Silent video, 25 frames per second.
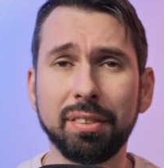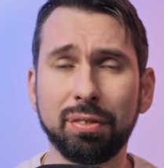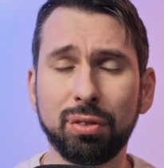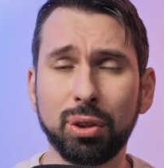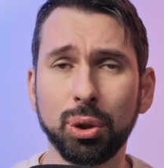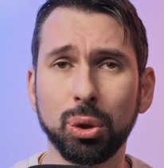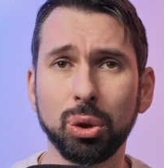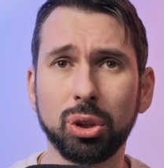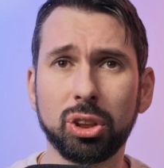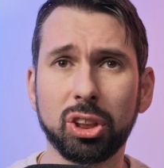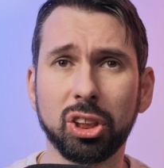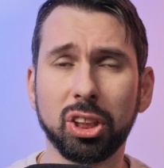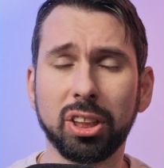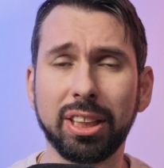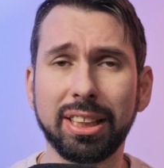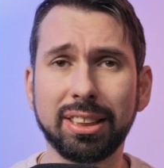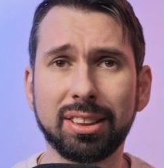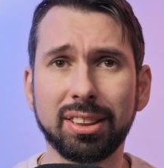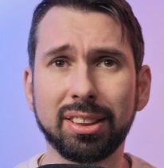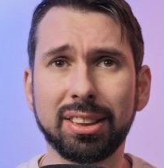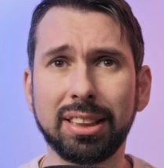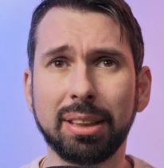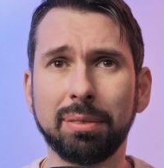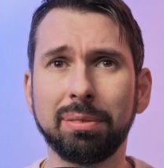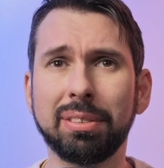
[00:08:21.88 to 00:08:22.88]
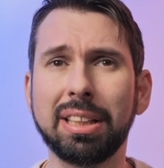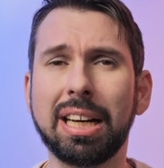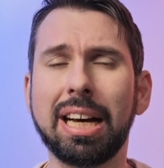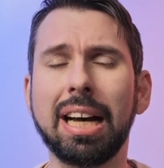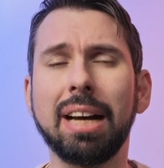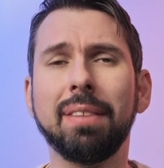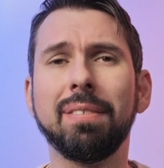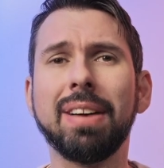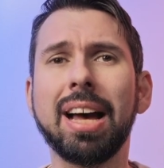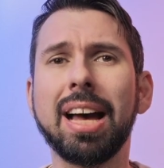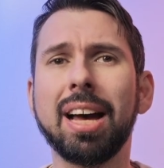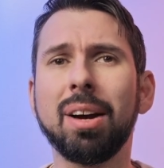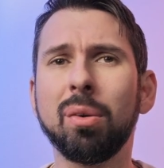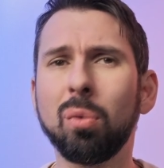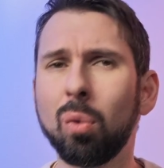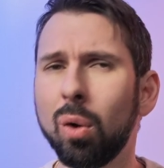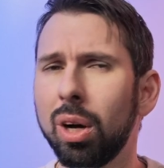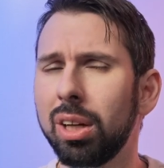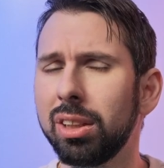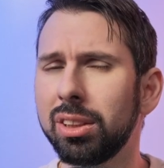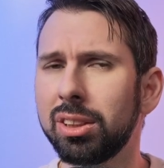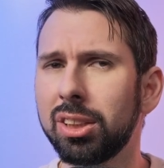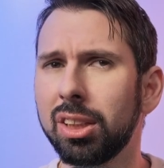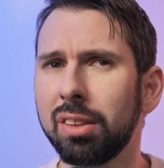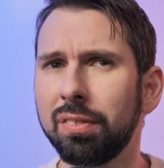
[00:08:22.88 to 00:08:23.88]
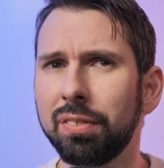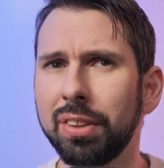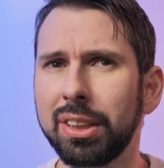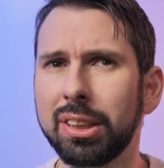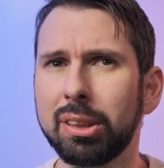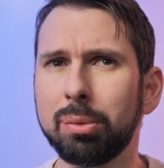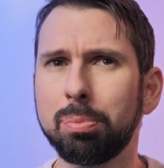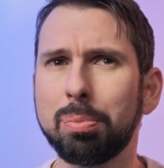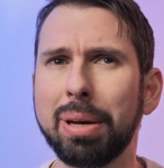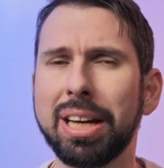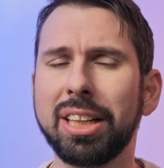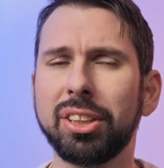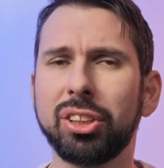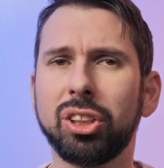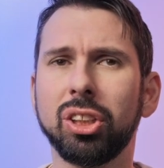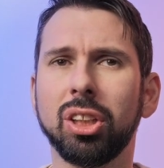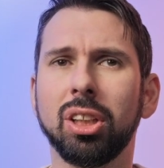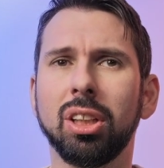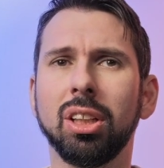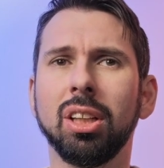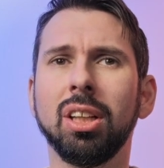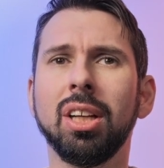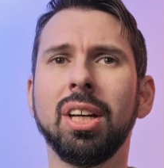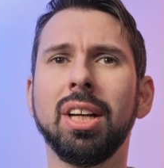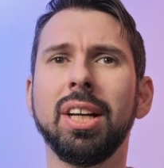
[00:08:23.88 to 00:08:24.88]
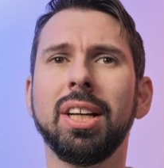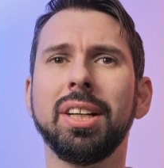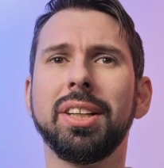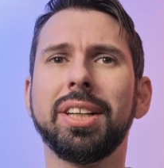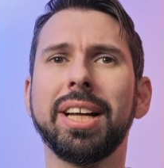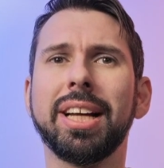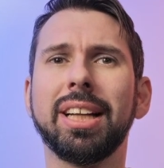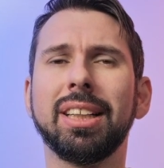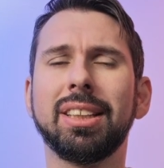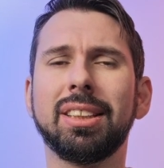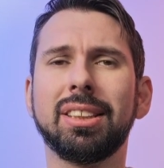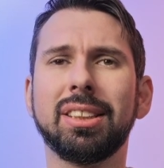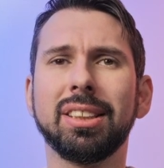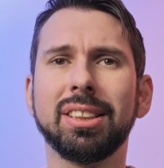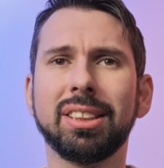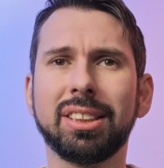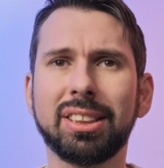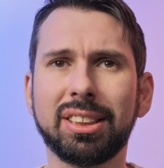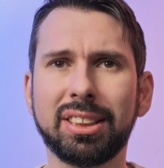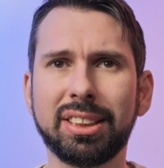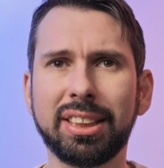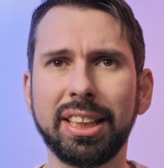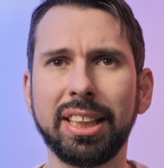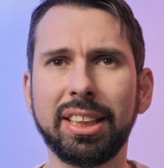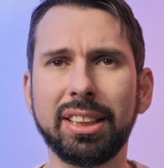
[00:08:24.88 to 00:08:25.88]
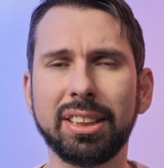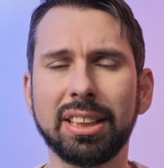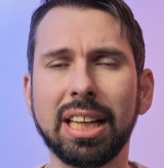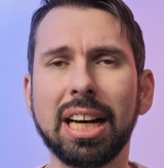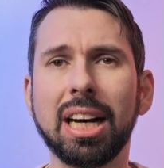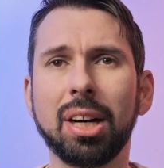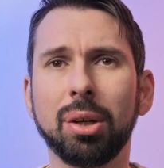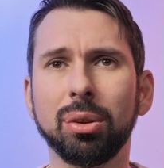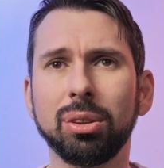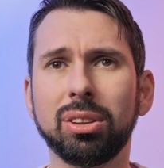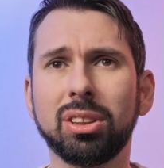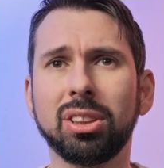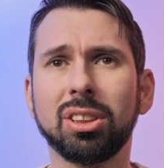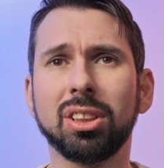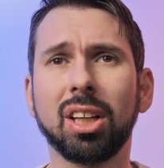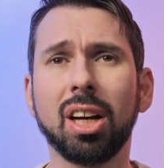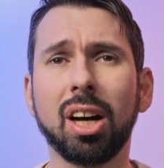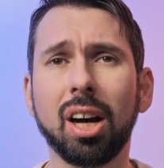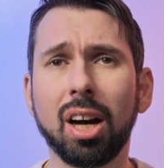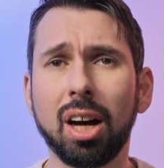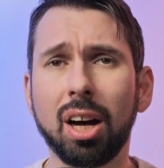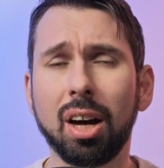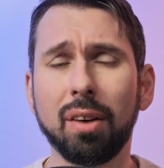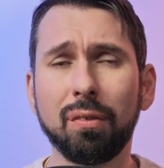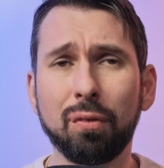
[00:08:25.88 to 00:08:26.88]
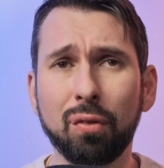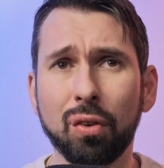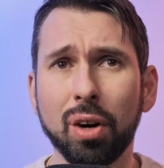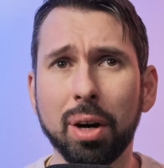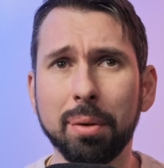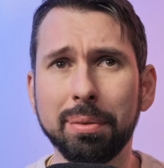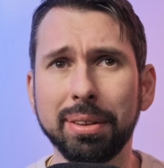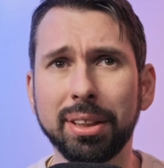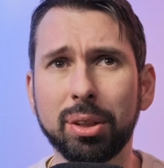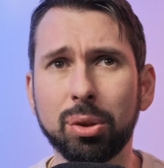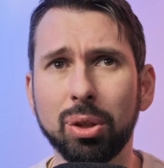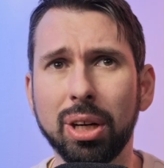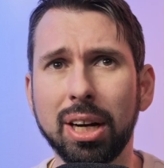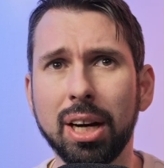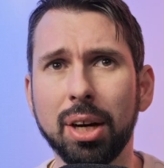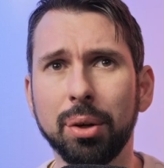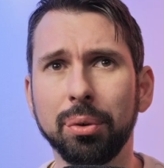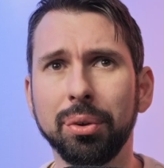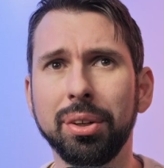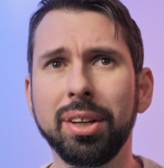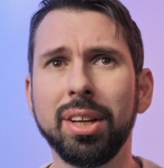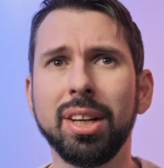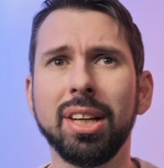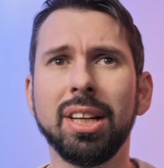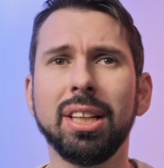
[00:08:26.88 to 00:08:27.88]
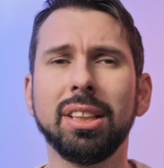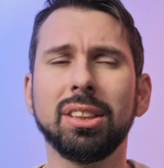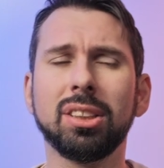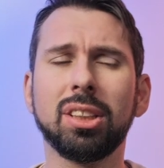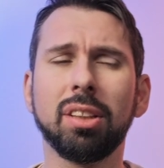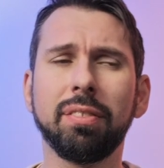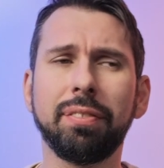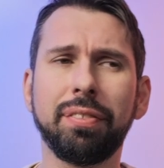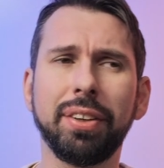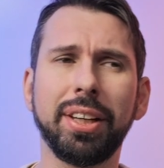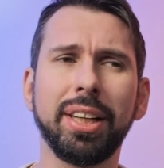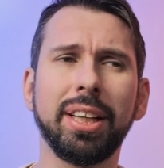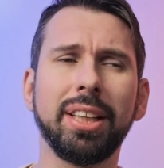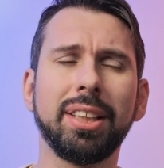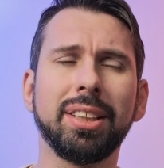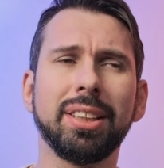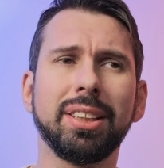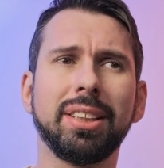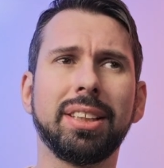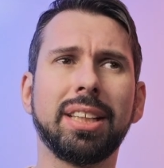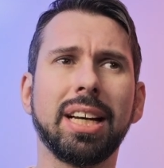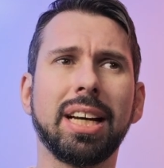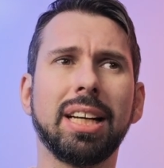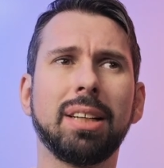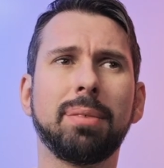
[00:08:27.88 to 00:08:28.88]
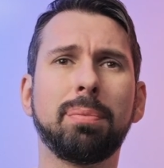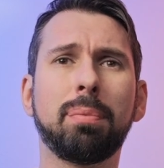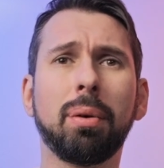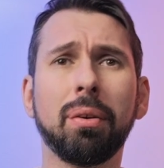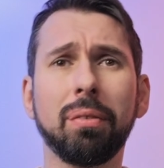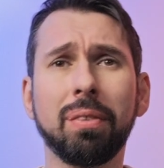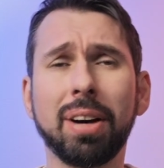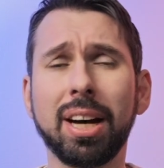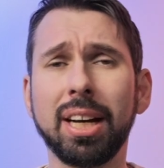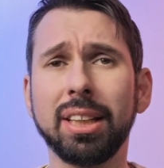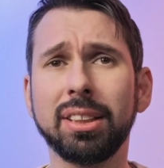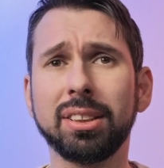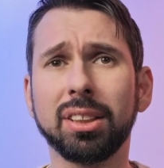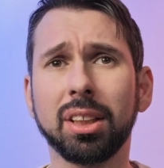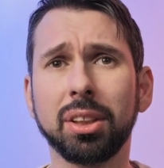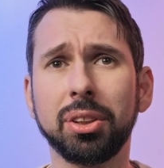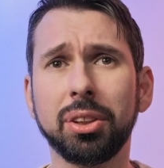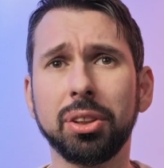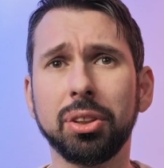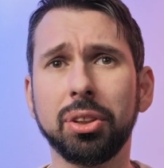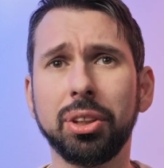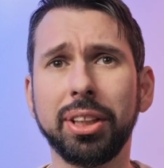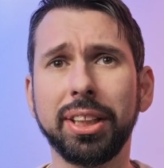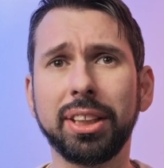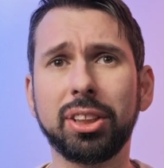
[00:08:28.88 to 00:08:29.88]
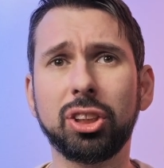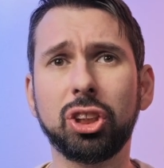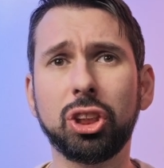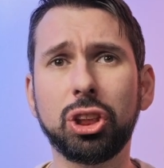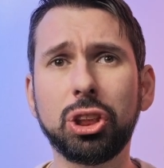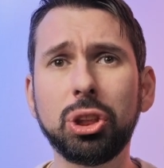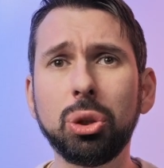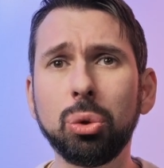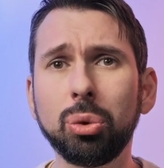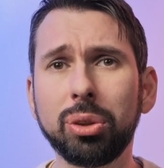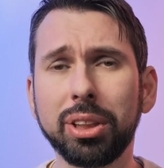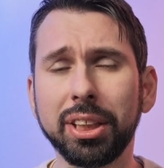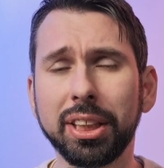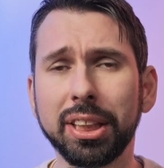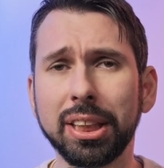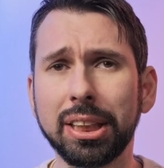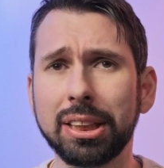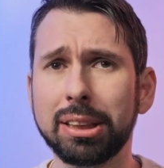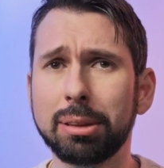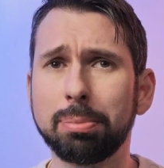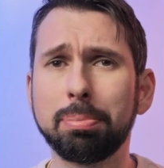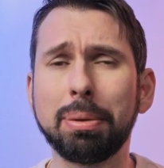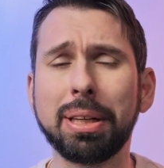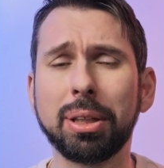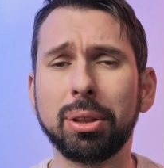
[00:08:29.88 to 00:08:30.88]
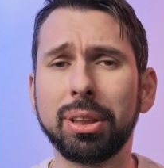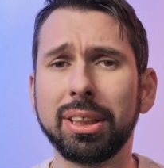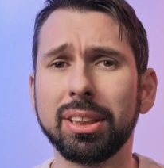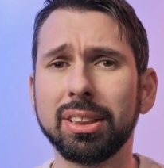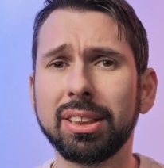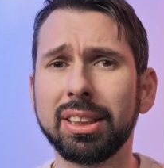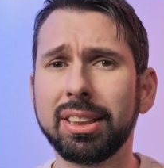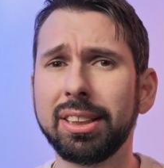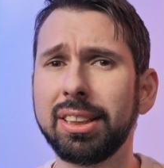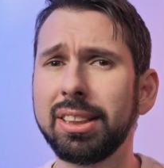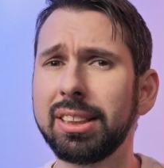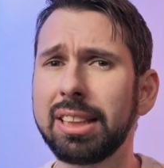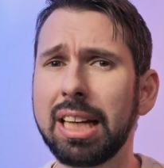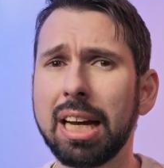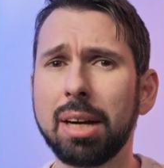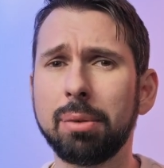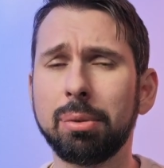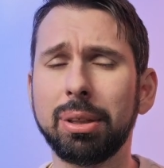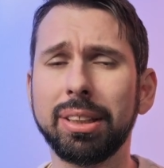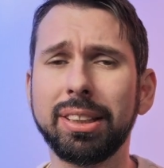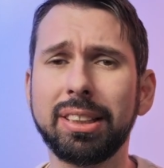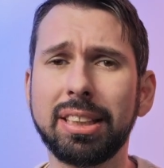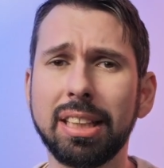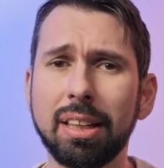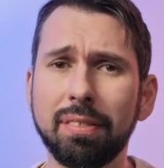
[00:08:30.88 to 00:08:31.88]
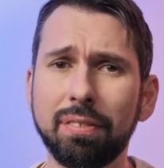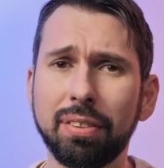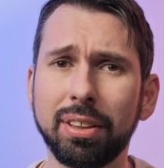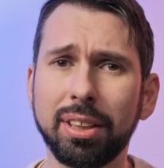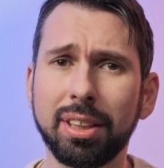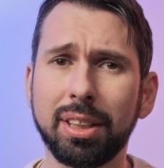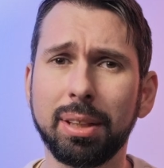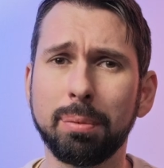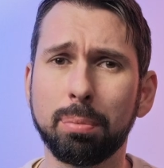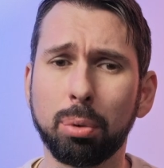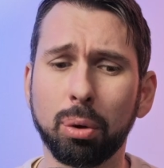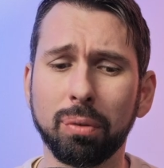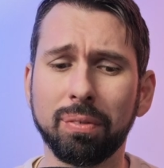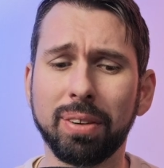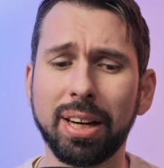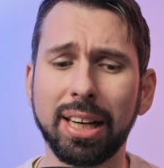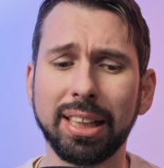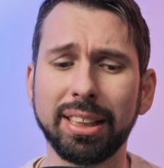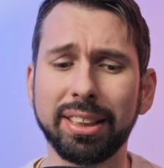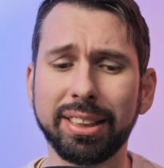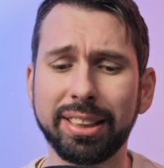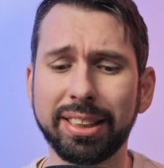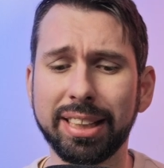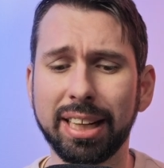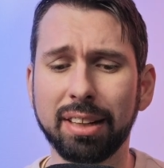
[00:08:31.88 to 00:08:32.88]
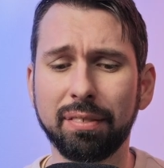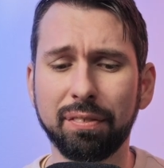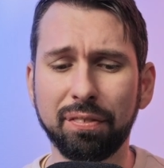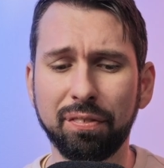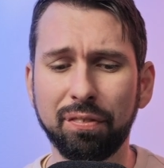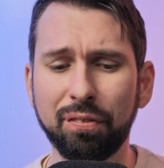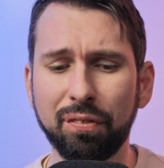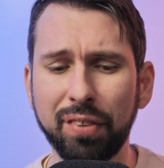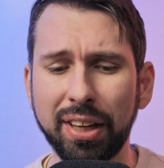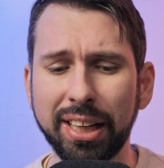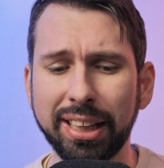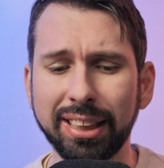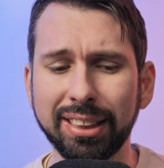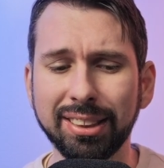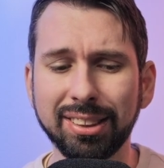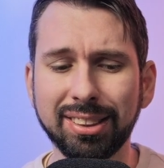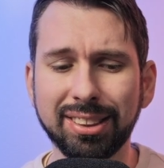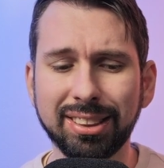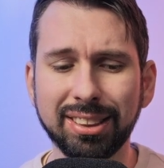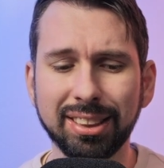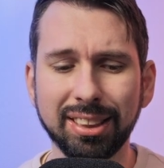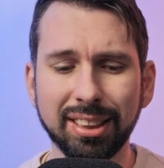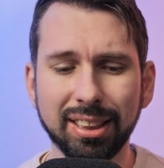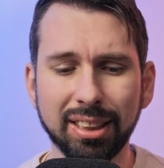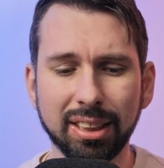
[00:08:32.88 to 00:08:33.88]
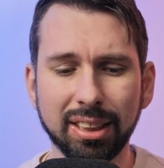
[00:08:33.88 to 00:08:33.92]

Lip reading: the future at the same time and want something special that sticks out from the crowd, something that provides a unique shooting experience, and this camera definitely provides that things.